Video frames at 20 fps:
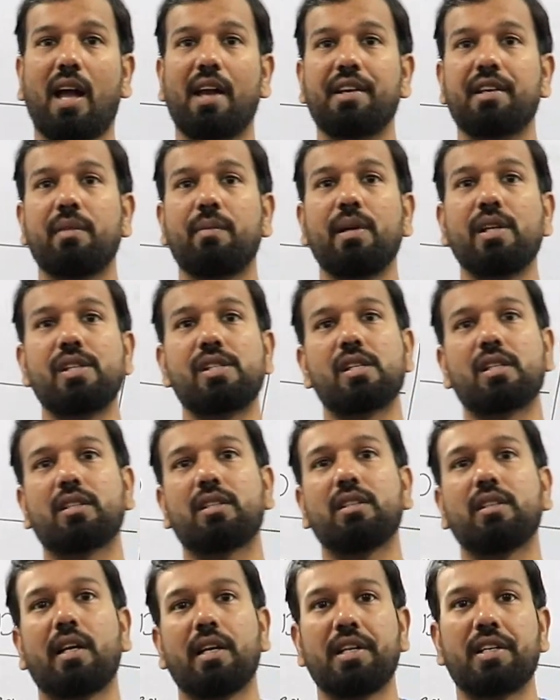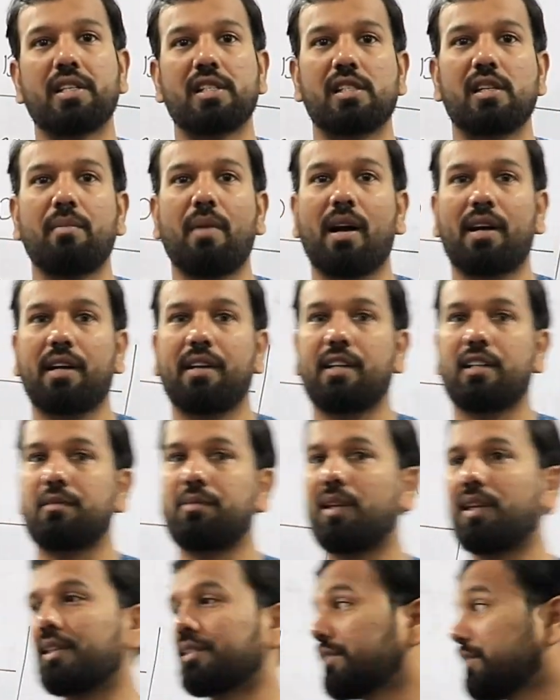and debentures in the international market as
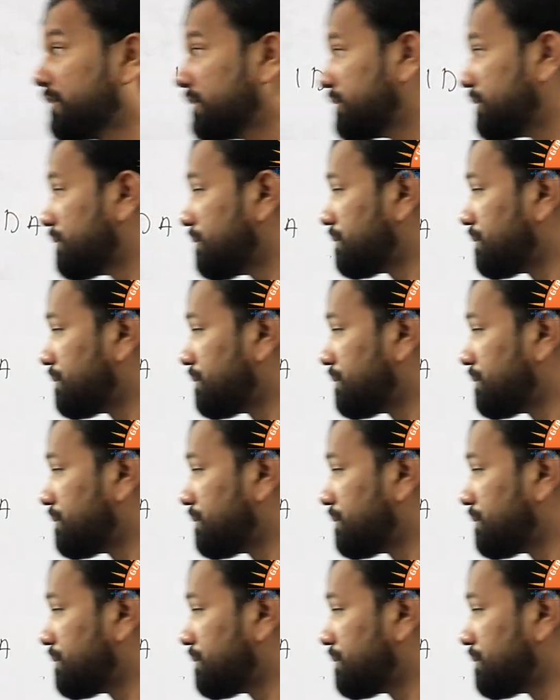well as.